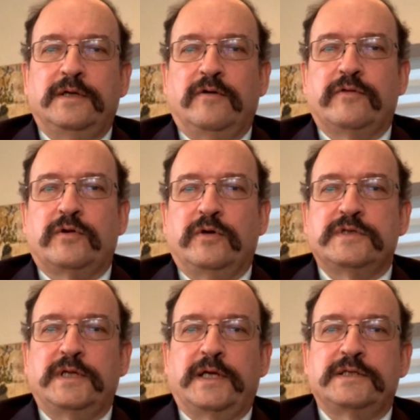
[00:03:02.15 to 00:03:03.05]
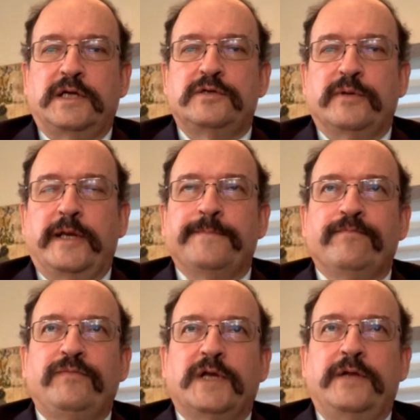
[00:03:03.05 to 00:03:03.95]
over the course of the next century.
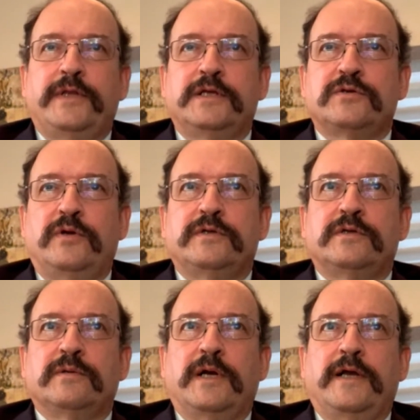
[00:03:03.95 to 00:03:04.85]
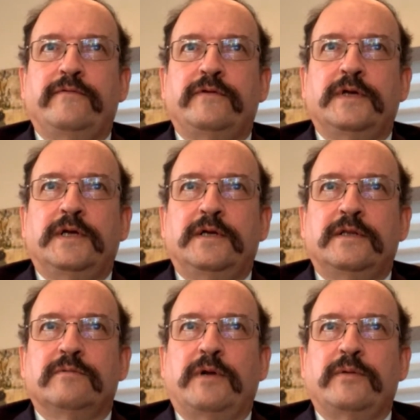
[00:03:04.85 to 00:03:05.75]
I think it's going to drive
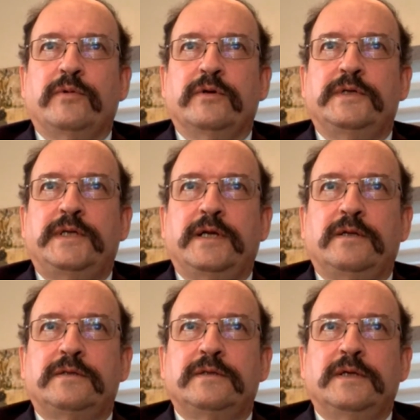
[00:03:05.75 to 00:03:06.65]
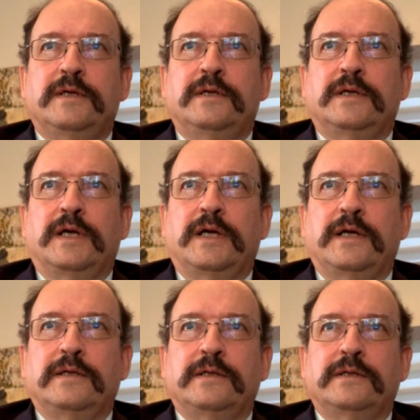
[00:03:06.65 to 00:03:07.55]
the rightward tilt uh,
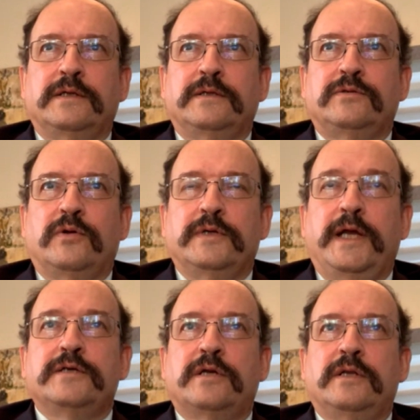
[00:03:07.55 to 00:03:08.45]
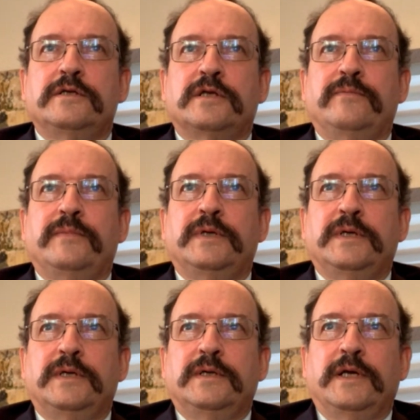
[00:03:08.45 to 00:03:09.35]
uh toward nationalism
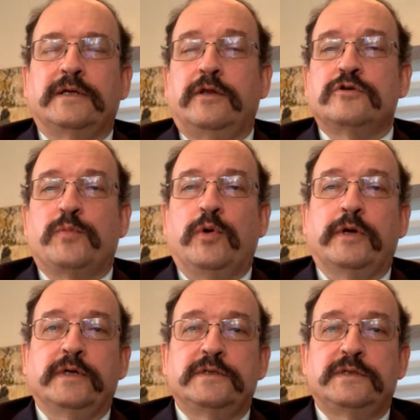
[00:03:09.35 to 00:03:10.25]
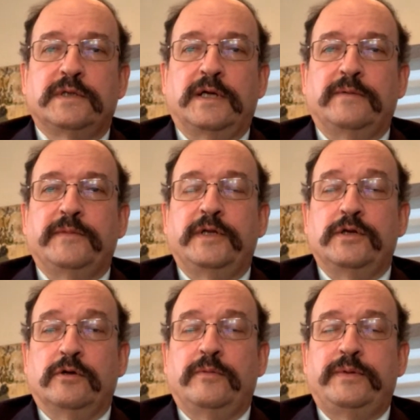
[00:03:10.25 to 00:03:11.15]
and closed borders um, in
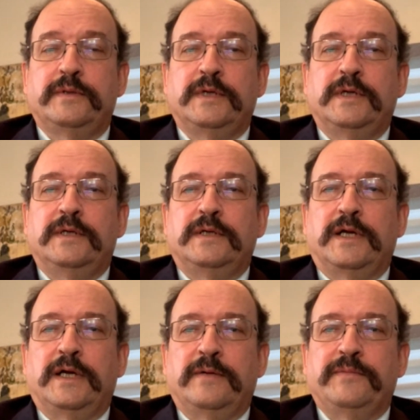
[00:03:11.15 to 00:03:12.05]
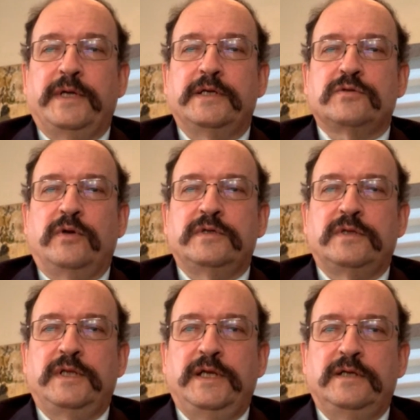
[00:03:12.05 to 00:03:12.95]
Europe, um, and it's going to
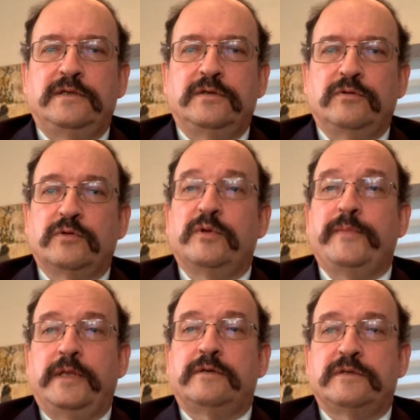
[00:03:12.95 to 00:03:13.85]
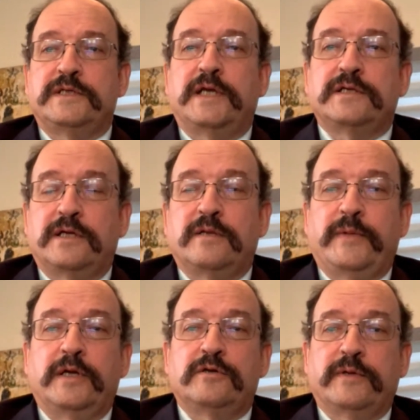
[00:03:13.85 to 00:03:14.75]
lead to the remilitarization of the
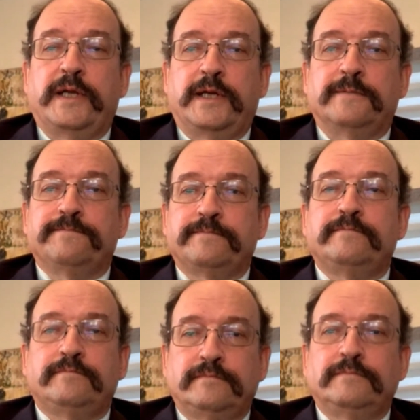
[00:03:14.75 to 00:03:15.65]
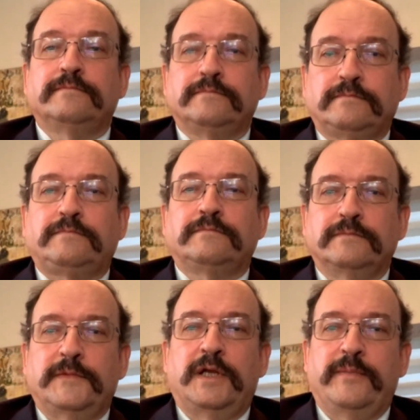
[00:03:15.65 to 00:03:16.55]
Mediterranean
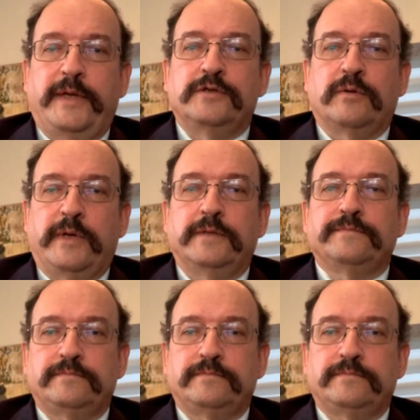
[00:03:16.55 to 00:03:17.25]
in a major way.